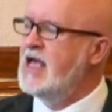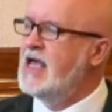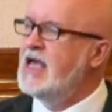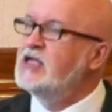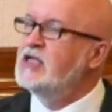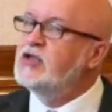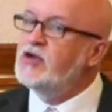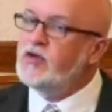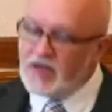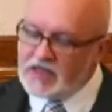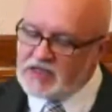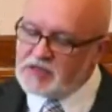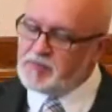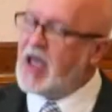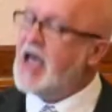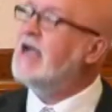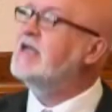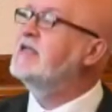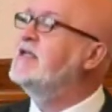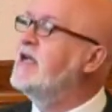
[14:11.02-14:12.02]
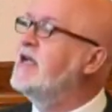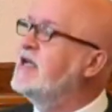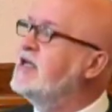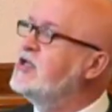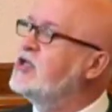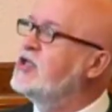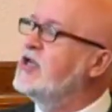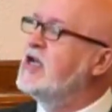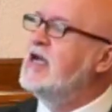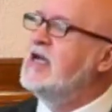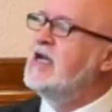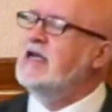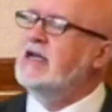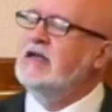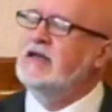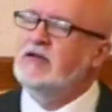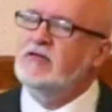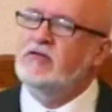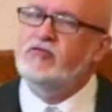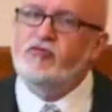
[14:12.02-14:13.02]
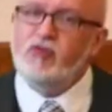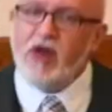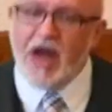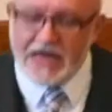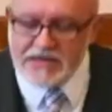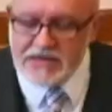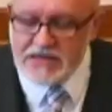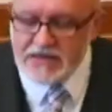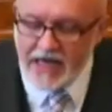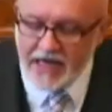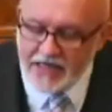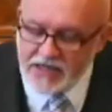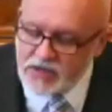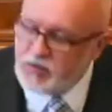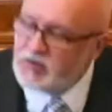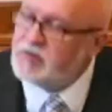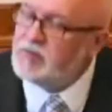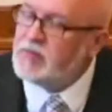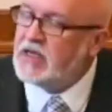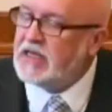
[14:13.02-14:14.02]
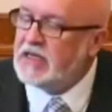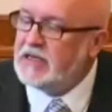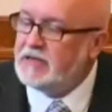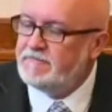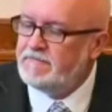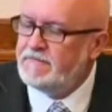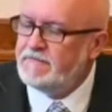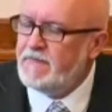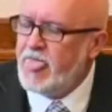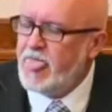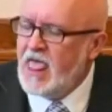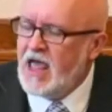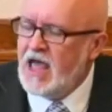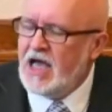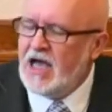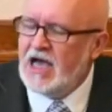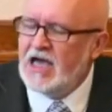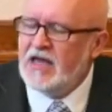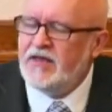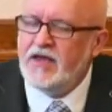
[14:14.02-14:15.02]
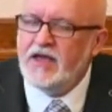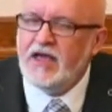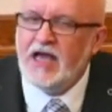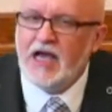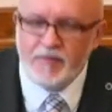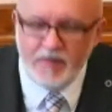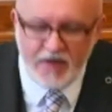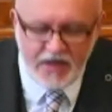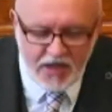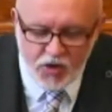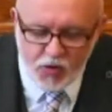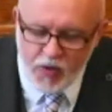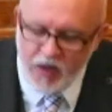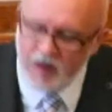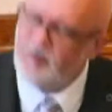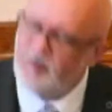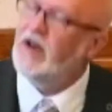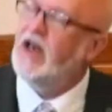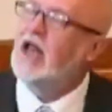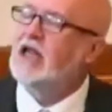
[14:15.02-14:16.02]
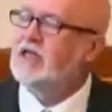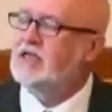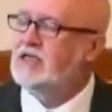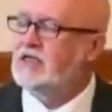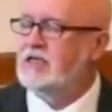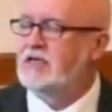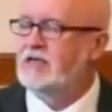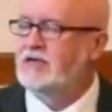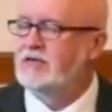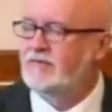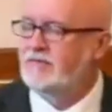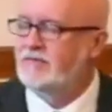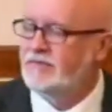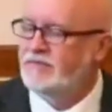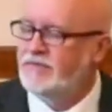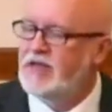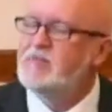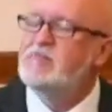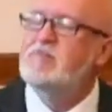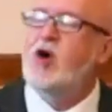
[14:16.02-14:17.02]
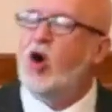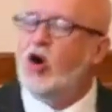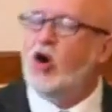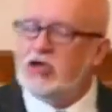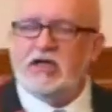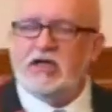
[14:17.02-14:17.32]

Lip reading: So this passage resonates with me. I think I'm the equivalent, the modern